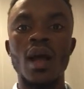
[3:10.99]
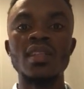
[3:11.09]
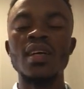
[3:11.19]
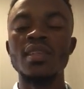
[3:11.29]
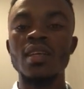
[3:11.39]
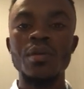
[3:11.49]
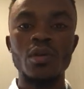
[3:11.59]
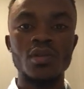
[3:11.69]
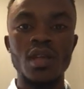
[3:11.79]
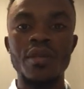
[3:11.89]
At that time,
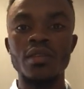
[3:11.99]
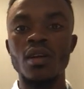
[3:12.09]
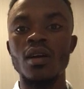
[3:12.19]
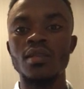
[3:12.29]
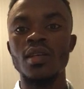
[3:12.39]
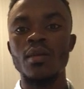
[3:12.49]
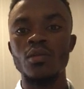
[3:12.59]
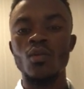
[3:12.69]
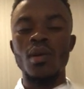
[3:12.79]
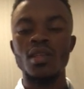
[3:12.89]
he was having hard time.
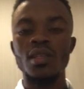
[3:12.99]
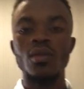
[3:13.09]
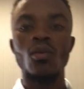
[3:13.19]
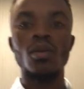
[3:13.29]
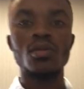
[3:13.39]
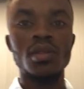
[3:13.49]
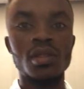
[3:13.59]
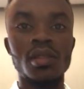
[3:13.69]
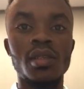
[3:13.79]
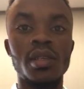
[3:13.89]
Nobody did not want to
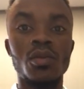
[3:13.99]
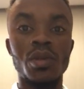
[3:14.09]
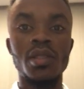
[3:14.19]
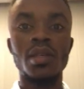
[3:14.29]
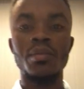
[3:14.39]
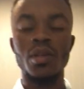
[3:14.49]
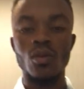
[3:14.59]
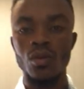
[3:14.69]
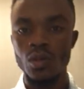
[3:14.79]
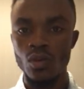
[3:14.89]
sit with him
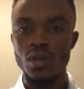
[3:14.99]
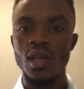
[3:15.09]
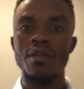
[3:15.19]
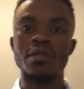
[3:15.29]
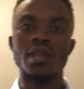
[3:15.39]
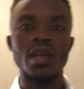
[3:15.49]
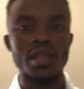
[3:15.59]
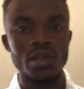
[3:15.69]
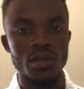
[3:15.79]
because he was African.